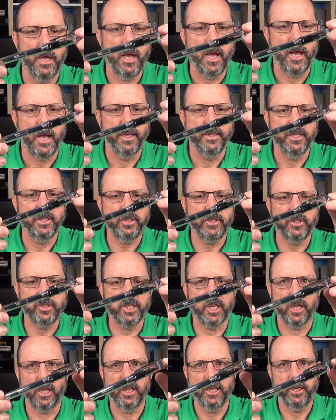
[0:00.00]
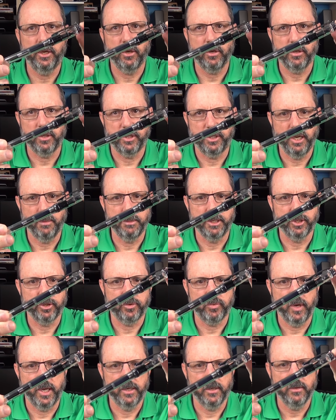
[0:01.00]
Uh, this is the clear
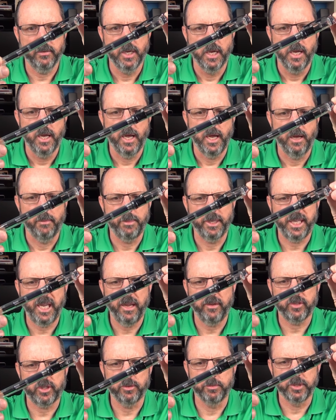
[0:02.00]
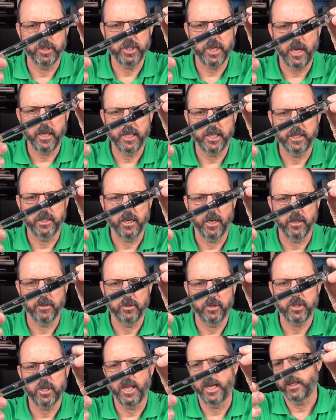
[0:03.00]
demonstrator, uh, but they have some solid
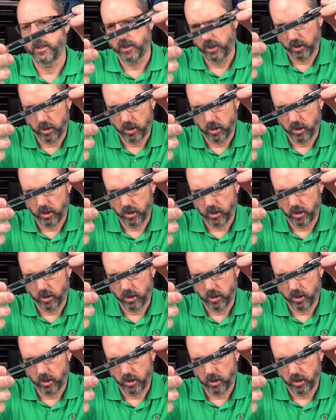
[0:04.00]
colors like the